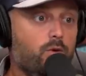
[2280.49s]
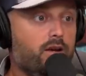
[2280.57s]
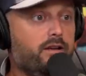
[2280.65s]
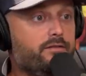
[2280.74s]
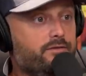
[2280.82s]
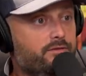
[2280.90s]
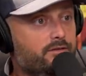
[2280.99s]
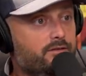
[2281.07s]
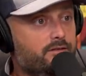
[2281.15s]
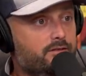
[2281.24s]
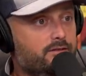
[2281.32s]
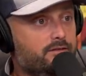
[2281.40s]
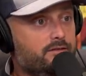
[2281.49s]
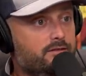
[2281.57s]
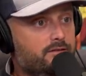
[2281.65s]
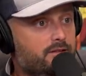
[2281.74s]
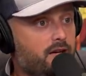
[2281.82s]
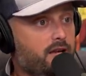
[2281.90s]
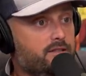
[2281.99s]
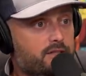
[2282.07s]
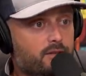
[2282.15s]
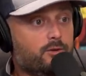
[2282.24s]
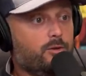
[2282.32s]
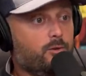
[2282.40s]
what if
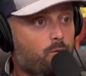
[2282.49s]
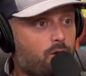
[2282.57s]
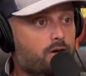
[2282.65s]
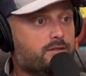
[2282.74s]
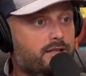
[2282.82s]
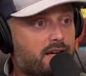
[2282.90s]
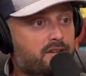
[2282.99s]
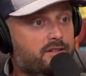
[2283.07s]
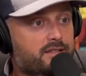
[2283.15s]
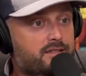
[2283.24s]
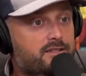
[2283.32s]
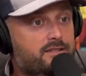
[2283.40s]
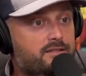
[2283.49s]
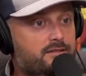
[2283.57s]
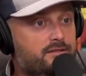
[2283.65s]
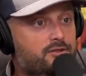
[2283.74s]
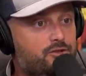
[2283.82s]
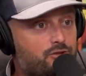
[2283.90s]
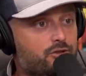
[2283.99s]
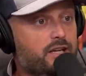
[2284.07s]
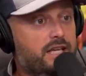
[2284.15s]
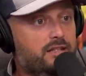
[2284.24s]
Godzilla walked down this street?